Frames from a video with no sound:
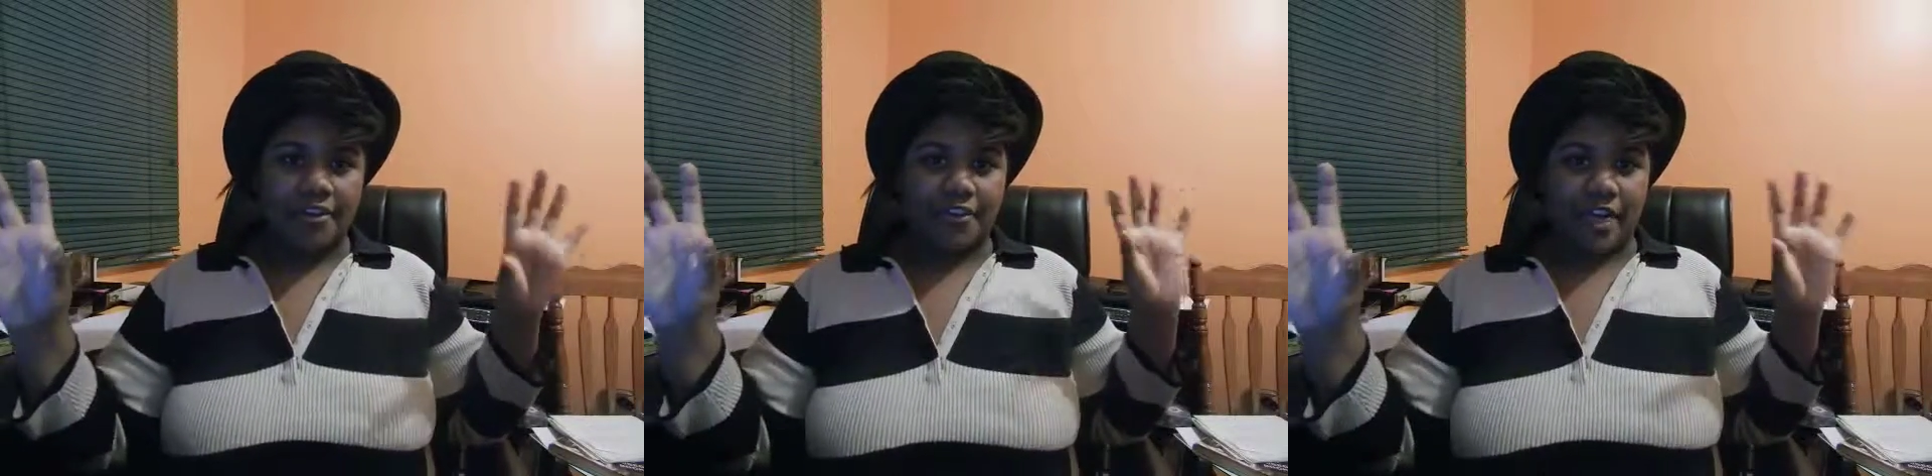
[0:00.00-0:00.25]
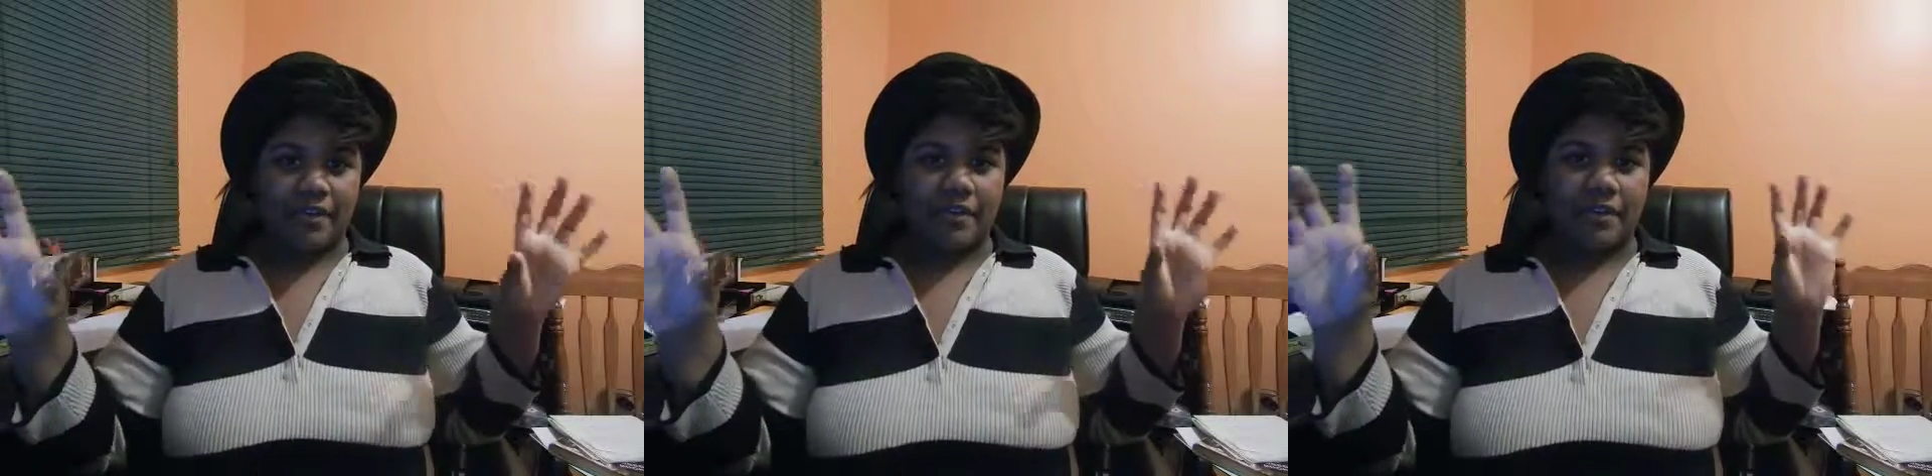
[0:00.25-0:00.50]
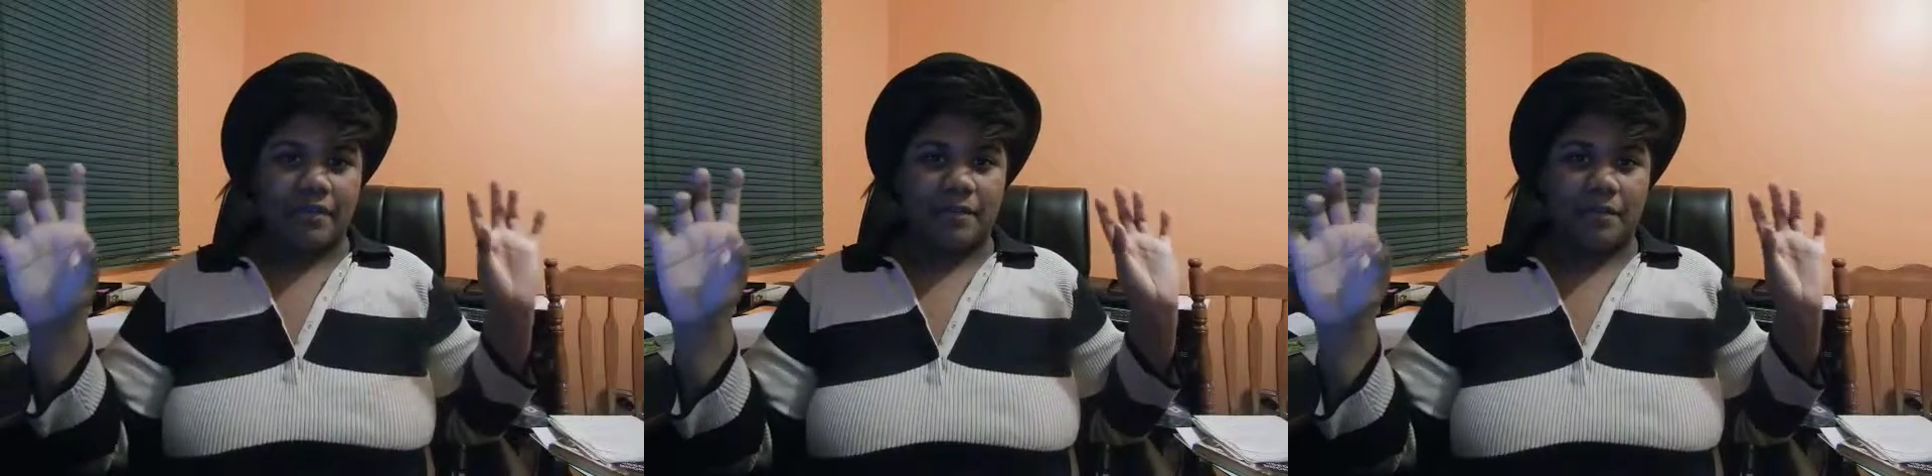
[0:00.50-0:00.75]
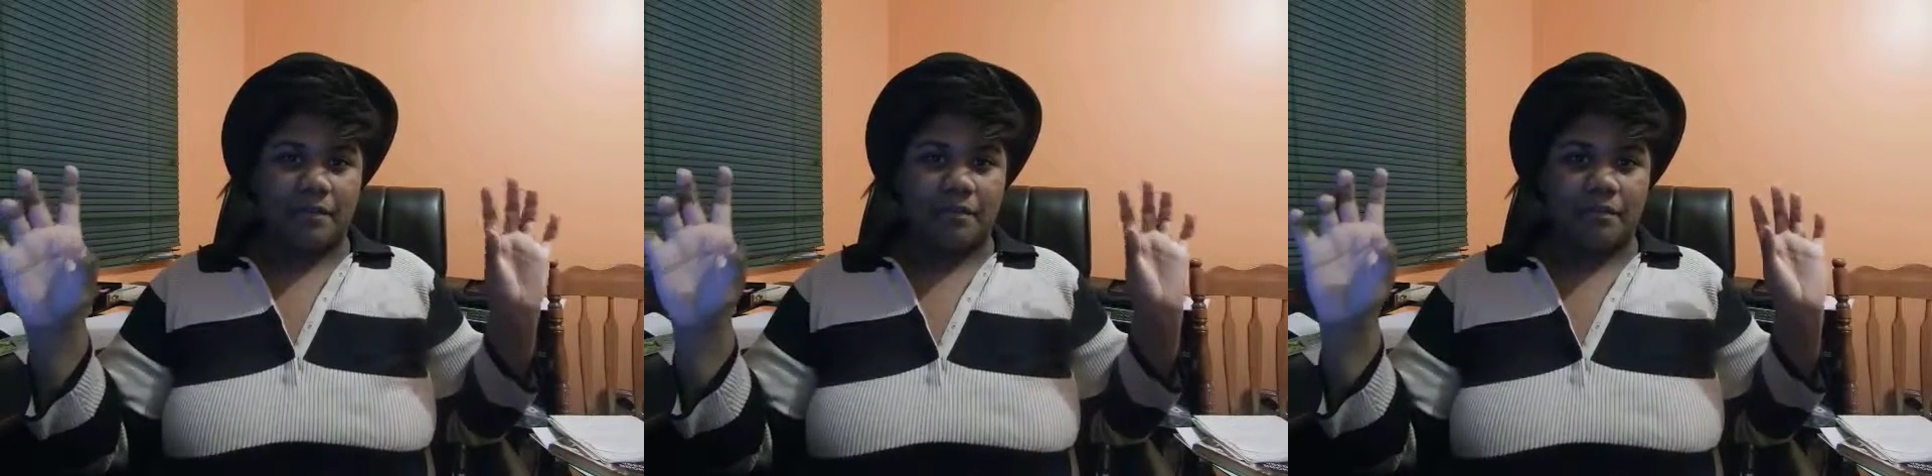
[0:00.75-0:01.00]
Draven
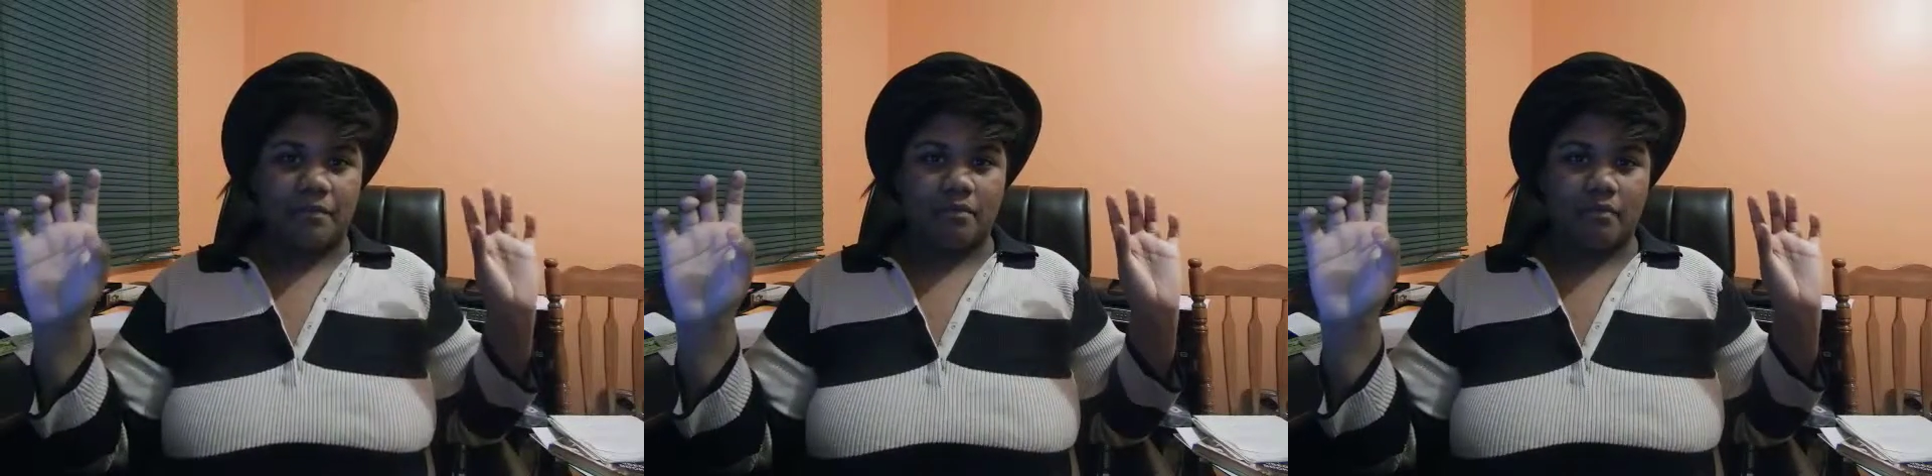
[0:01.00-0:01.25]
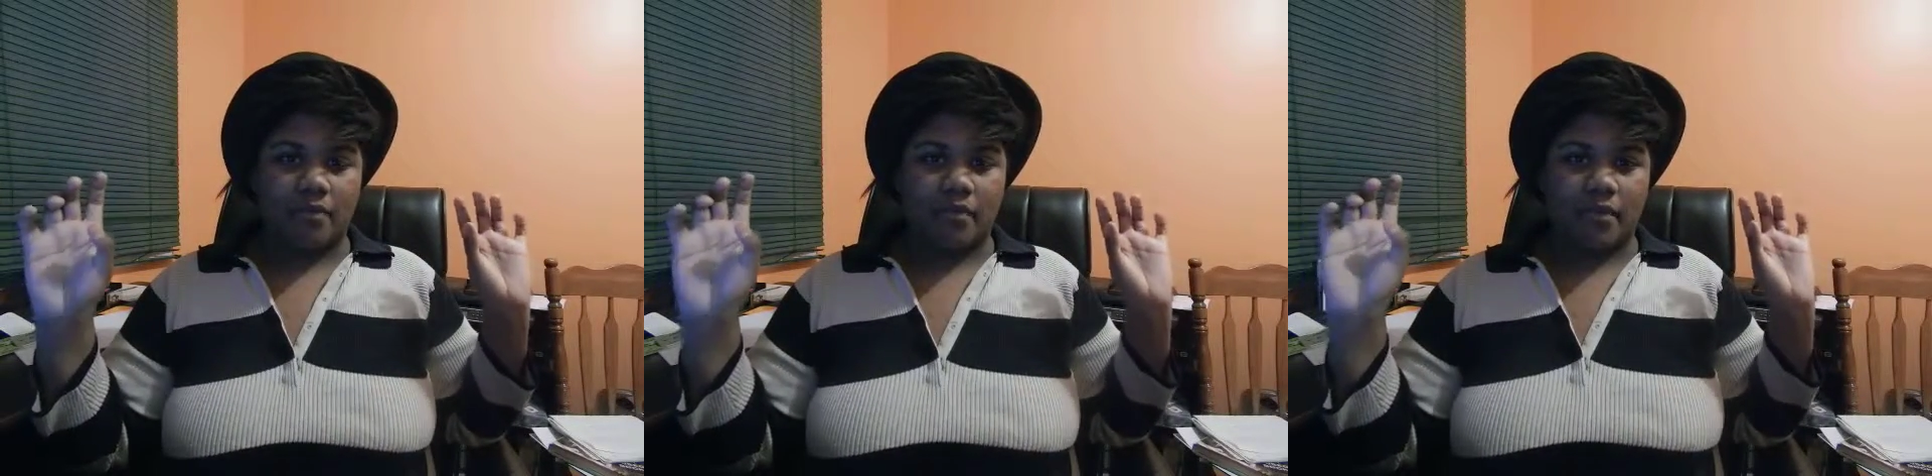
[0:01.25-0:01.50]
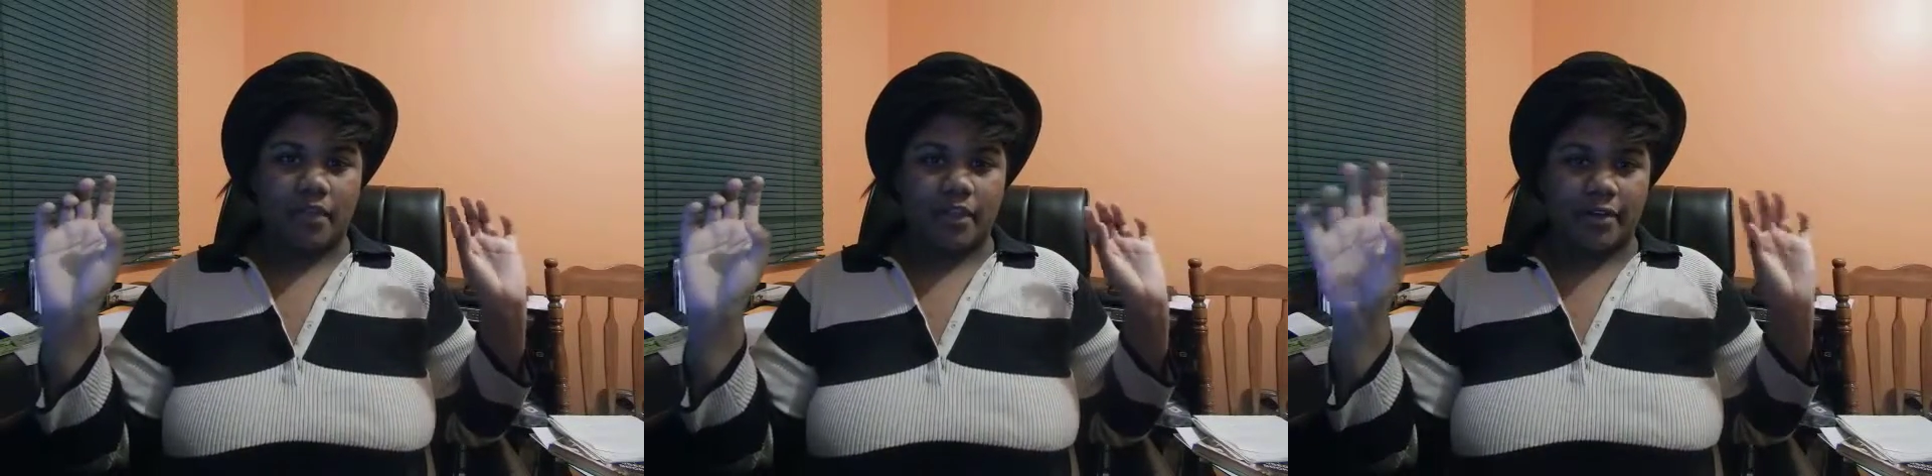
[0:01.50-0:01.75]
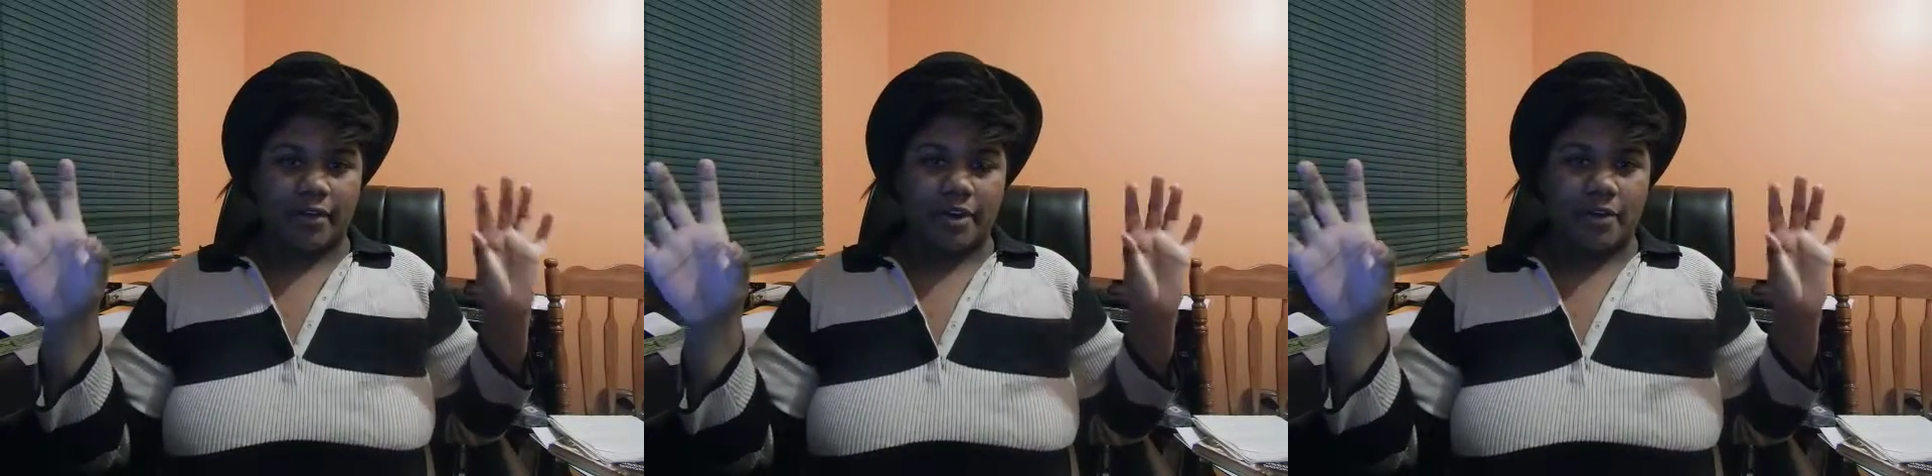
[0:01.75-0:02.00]
from The
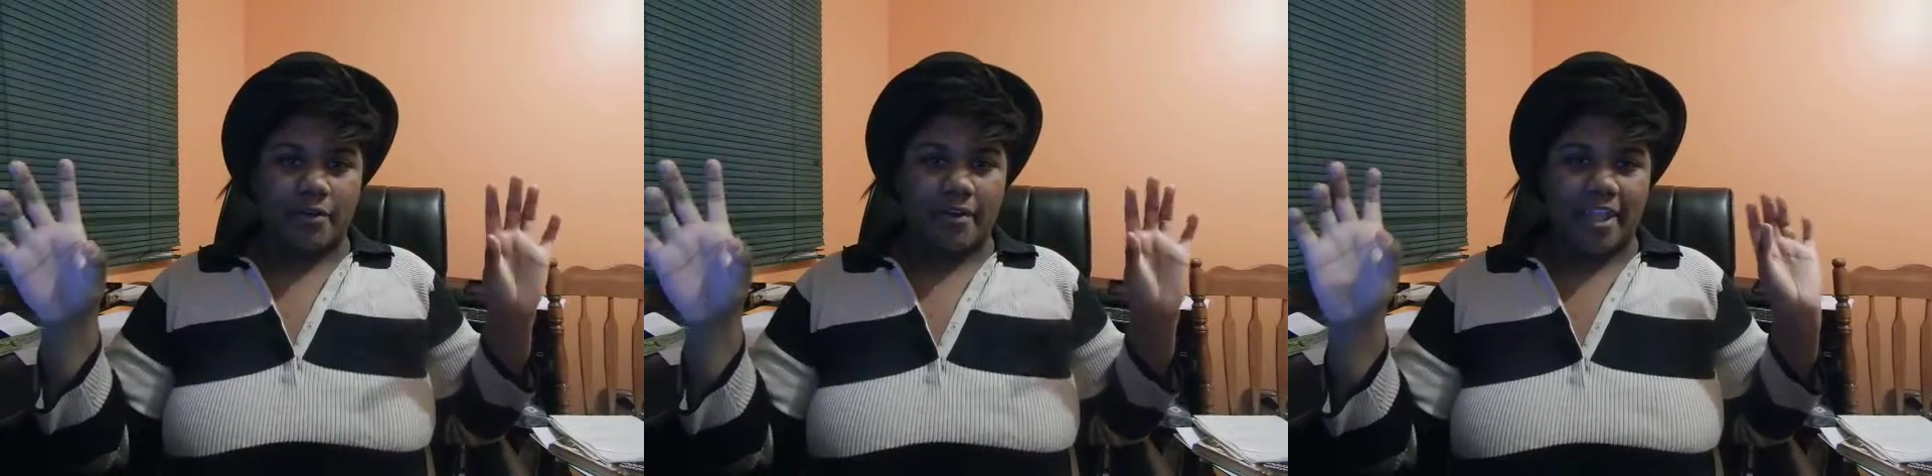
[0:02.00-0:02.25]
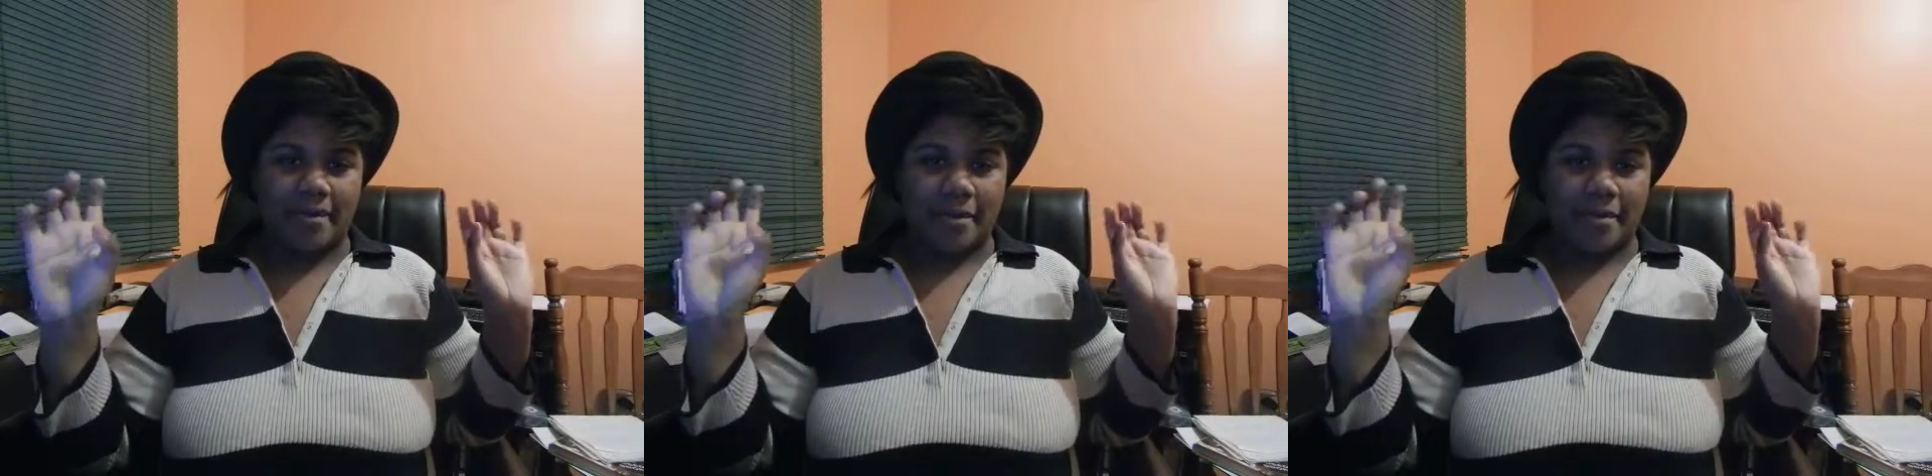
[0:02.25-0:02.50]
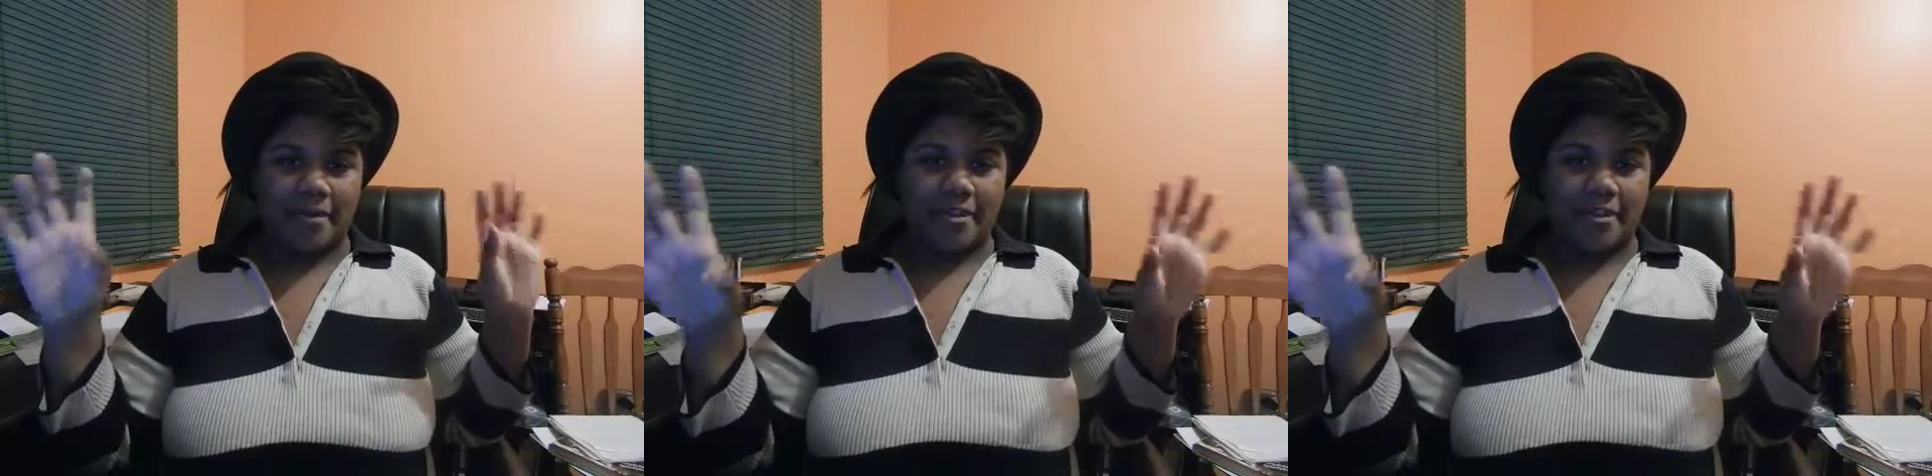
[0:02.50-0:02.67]
Crow and that made me